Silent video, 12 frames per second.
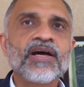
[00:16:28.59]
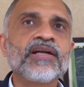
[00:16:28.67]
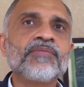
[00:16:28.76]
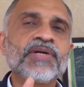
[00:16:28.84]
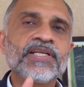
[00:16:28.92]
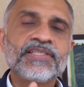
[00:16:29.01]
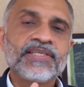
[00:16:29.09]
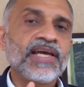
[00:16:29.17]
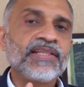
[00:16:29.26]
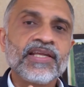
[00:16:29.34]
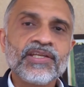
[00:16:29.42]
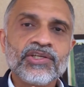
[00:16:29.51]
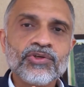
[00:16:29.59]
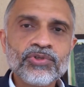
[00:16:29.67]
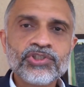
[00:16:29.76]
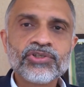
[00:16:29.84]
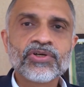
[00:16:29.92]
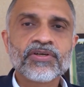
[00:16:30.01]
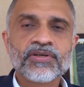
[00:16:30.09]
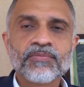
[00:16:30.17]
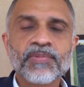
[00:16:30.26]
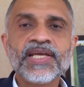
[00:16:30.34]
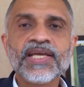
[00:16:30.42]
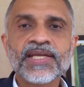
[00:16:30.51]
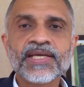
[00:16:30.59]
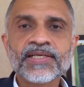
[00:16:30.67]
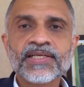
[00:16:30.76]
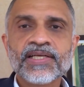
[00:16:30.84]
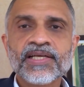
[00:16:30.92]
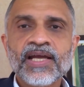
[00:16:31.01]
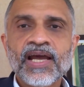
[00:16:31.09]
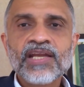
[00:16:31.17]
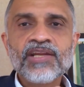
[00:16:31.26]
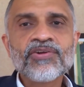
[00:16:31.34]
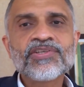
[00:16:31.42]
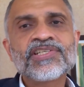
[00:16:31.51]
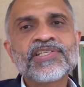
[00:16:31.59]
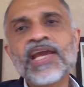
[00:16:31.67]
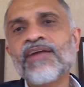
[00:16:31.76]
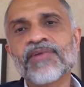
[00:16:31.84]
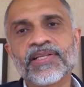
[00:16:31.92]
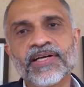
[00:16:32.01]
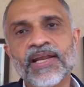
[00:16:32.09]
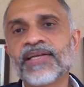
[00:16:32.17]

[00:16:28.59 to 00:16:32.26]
Administer and then use your material, and you have to stay with it.